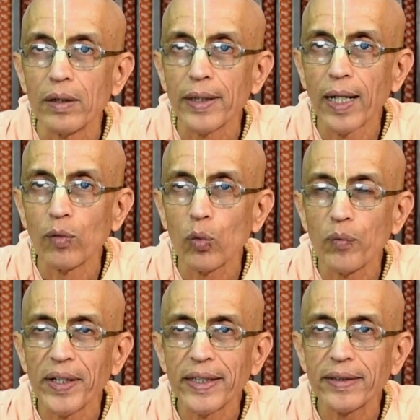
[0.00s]
now,
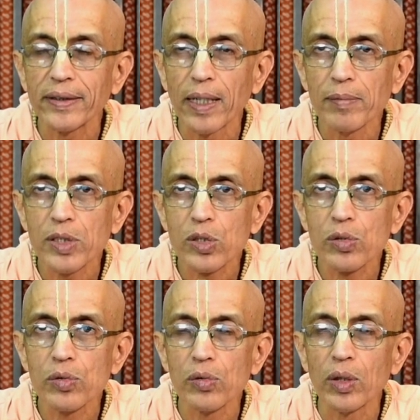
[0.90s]
when it comes
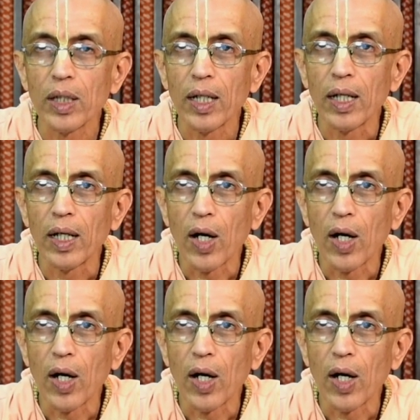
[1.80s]
to uh,